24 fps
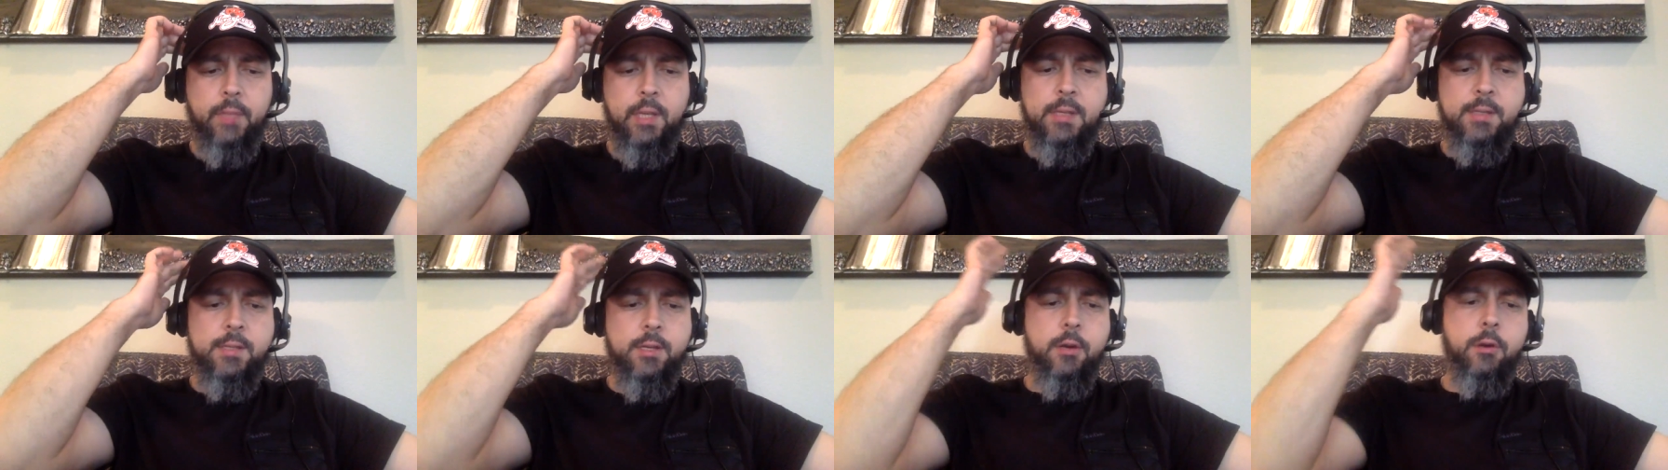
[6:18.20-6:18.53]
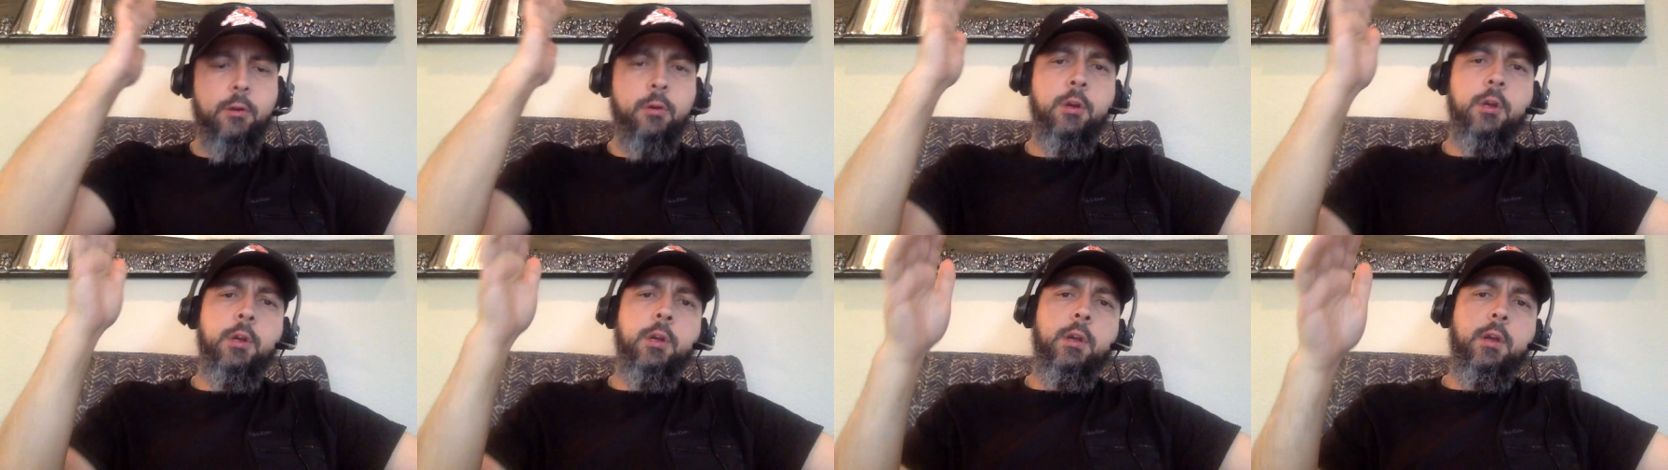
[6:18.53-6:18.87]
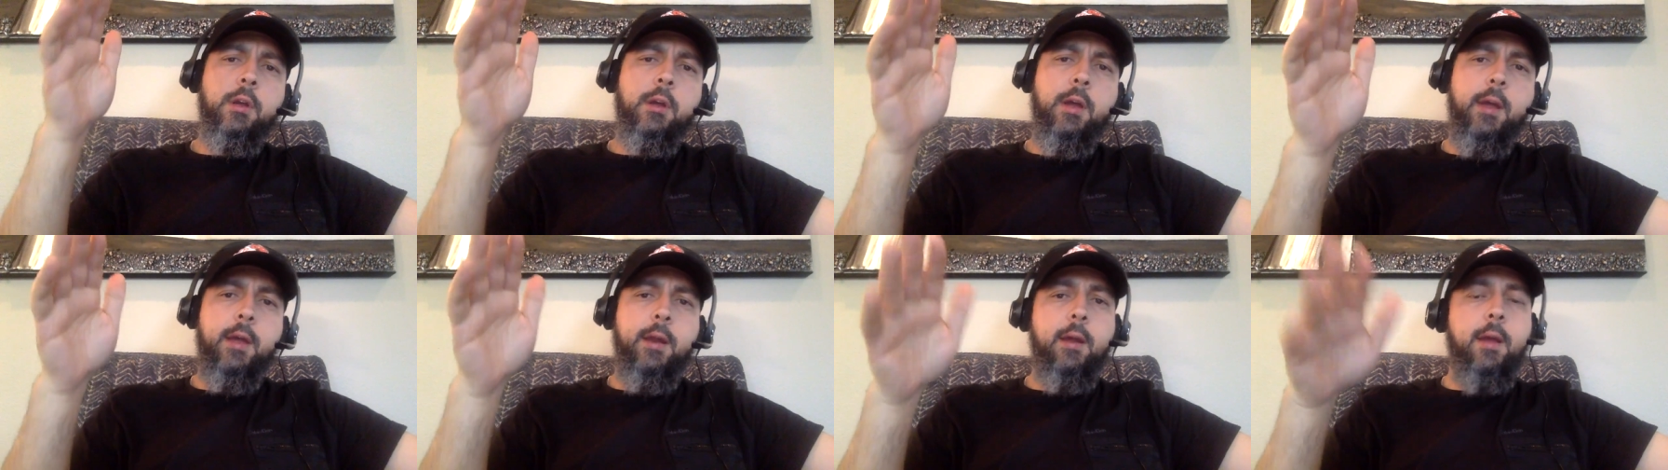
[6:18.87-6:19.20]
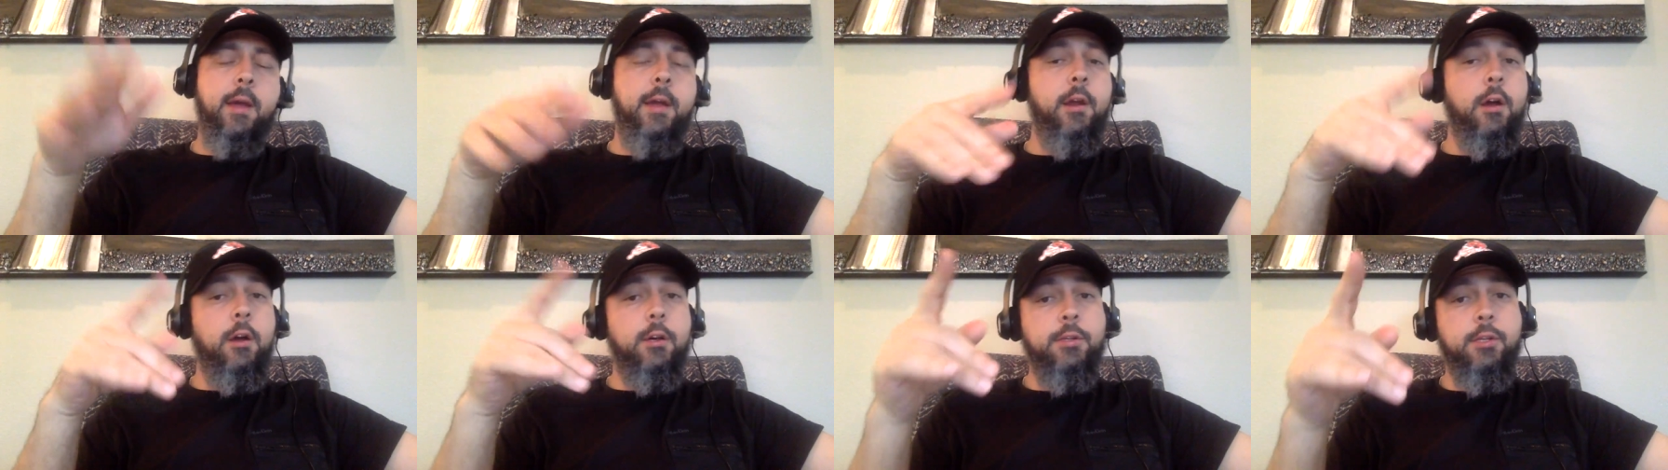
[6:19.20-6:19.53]
So, and,
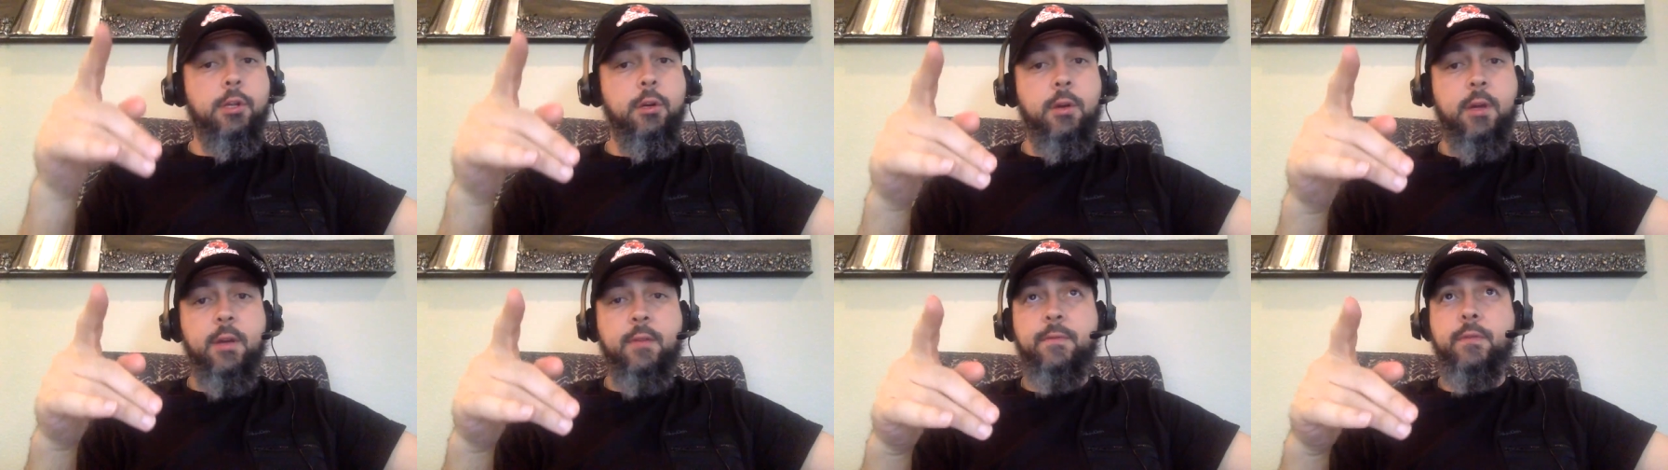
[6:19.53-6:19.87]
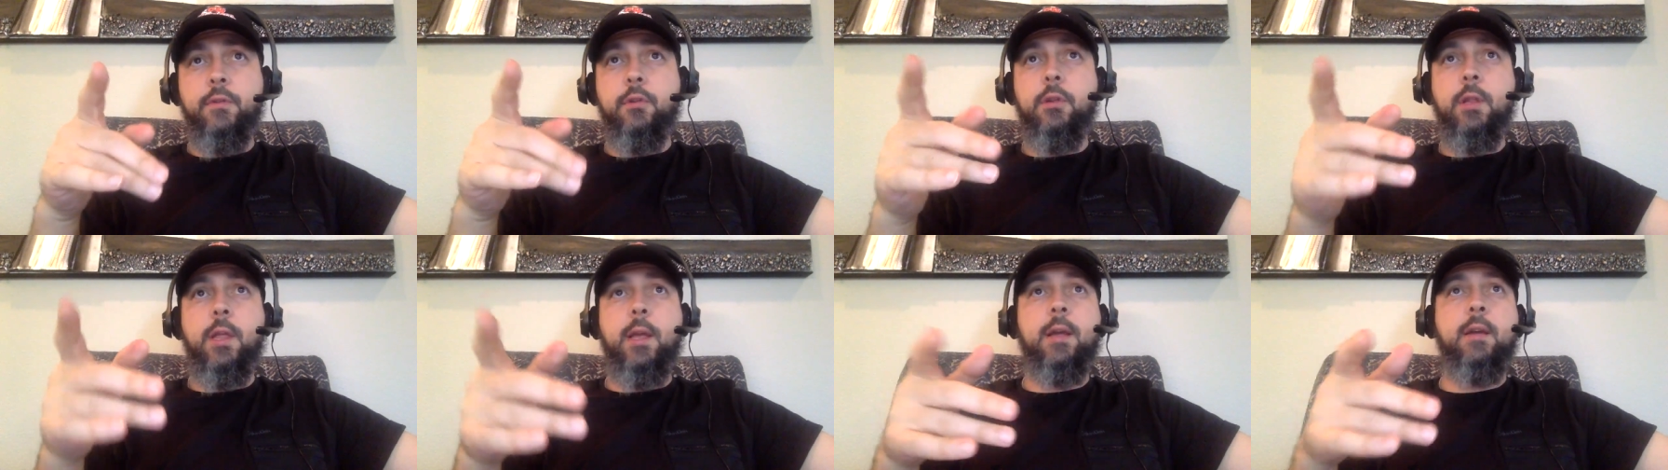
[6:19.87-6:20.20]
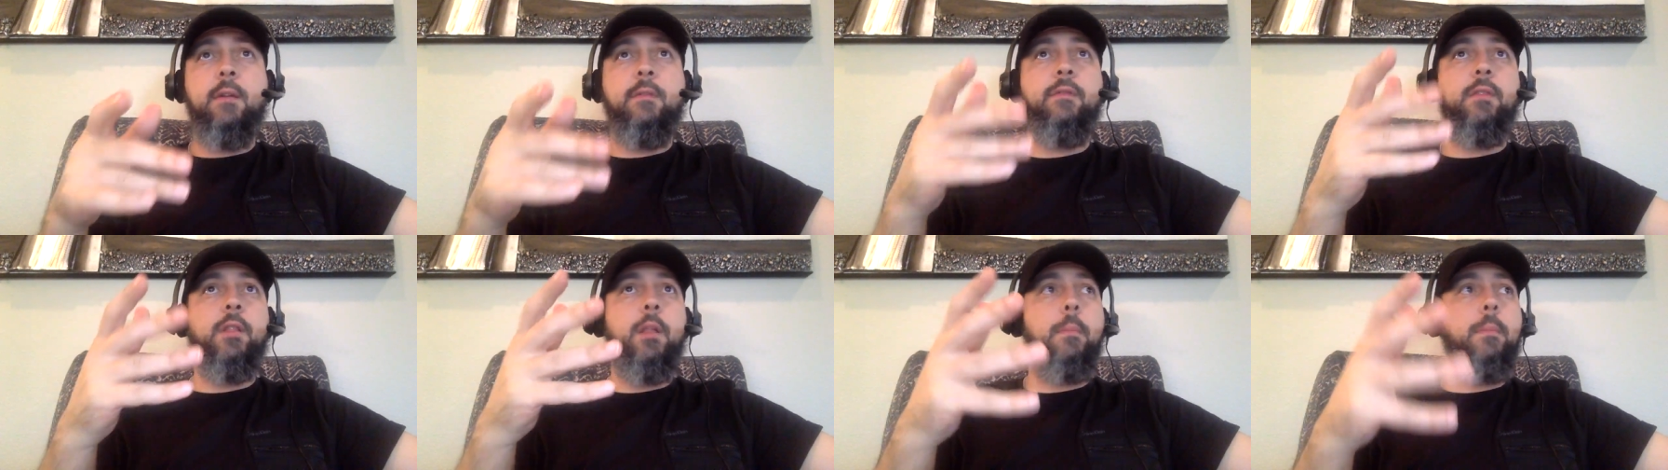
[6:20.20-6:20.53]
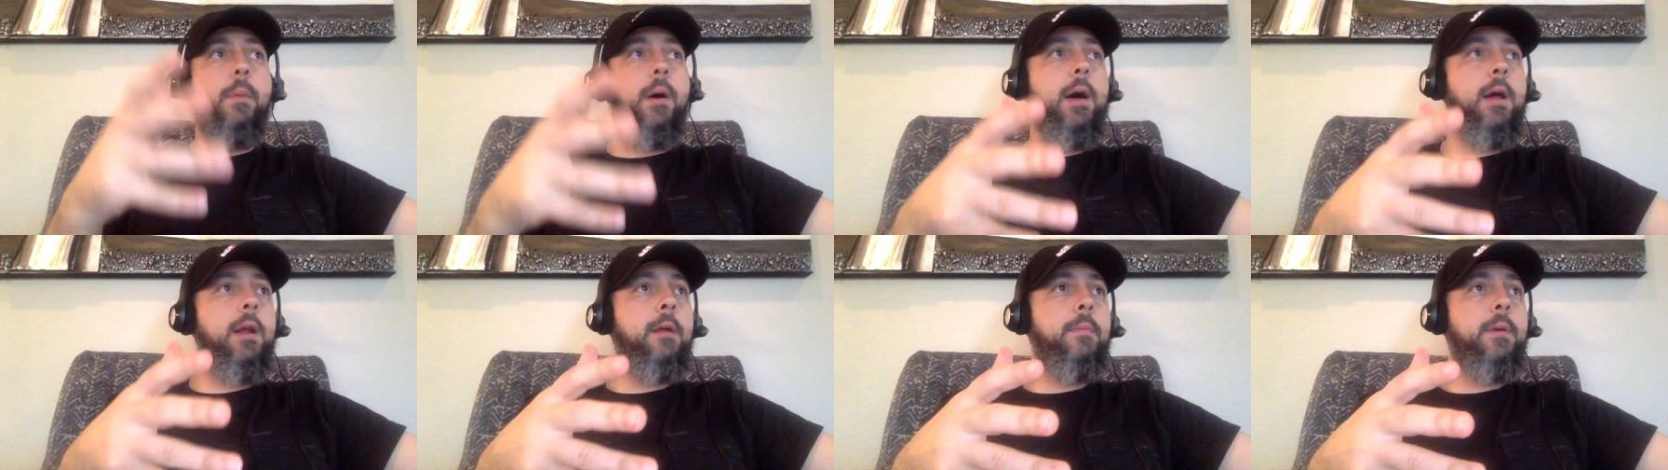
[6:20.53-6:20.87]
and also if you're like a
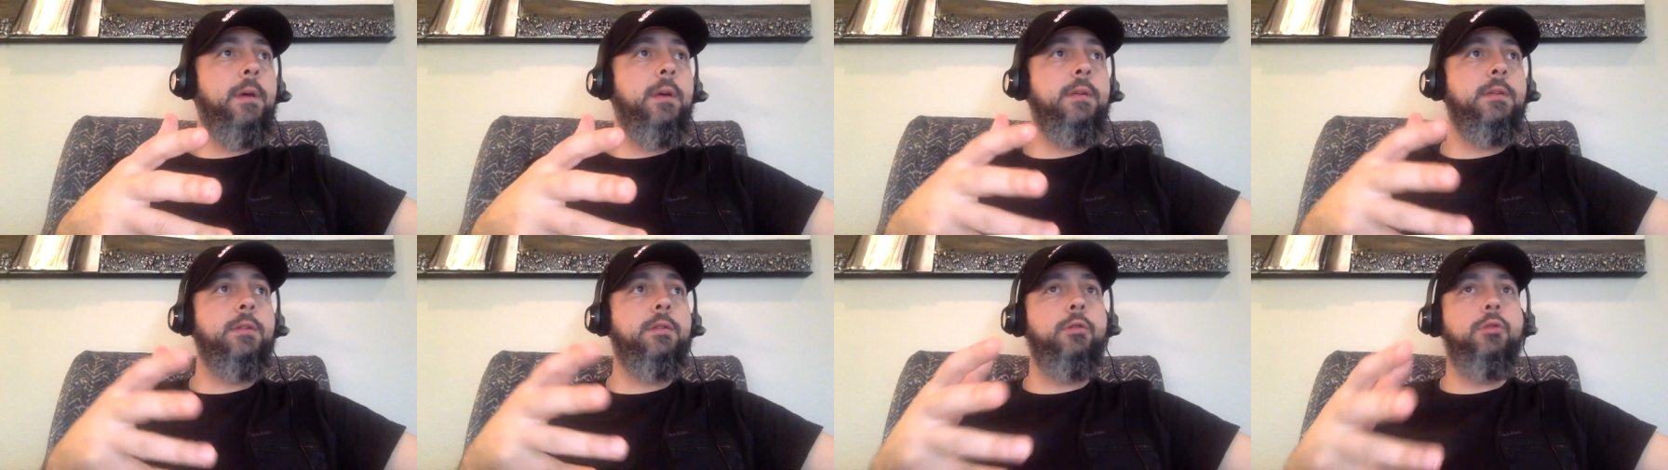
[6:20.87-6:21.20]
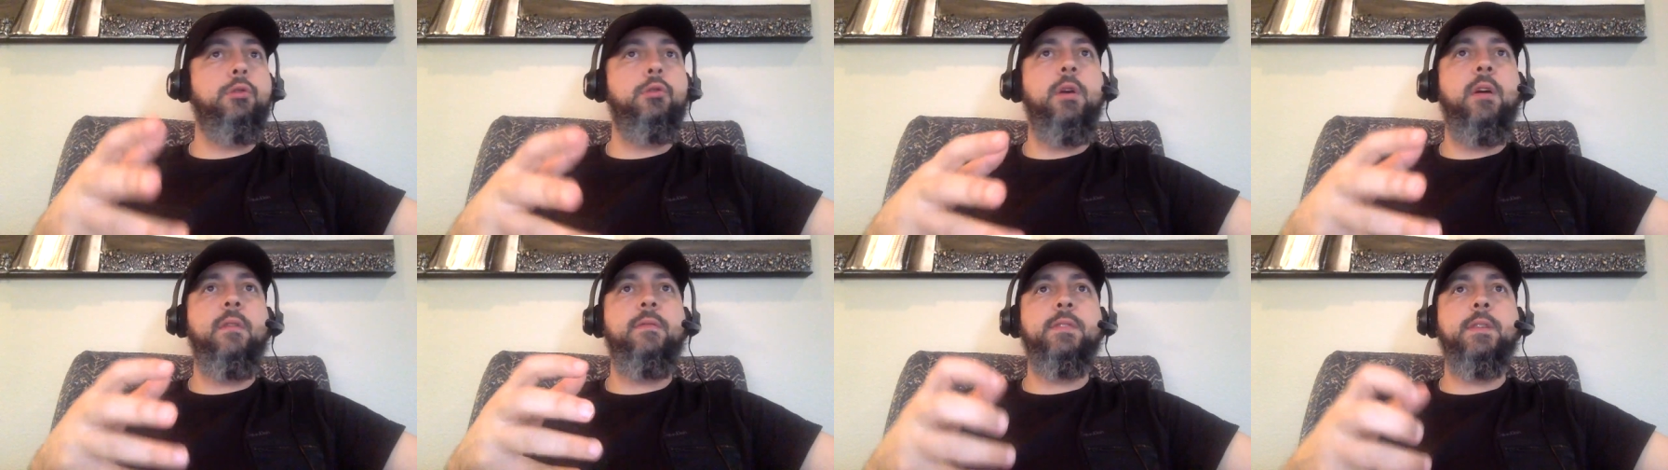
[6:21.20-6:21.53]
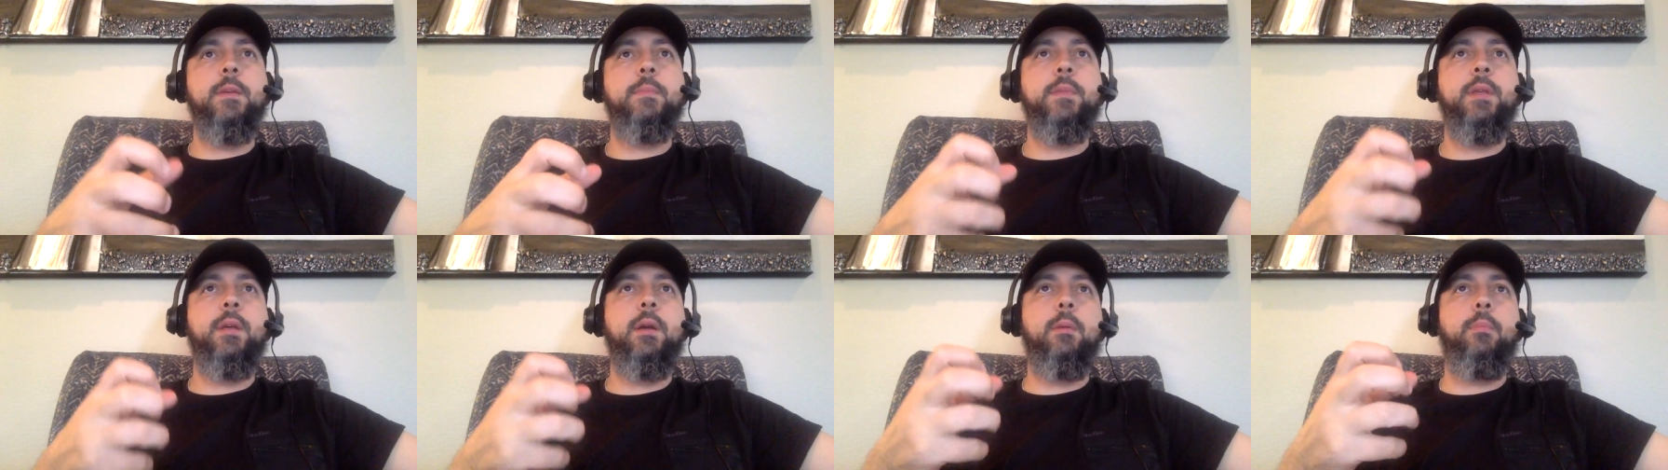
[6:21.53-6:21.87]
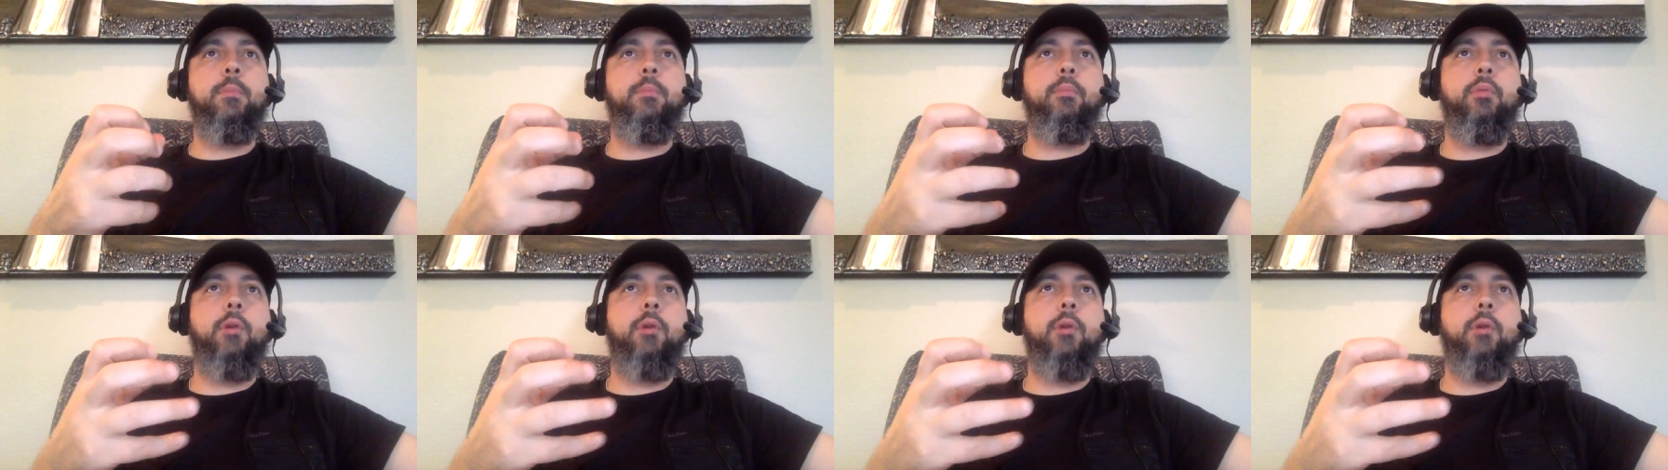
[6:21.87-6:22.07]
phlebotomist or you have something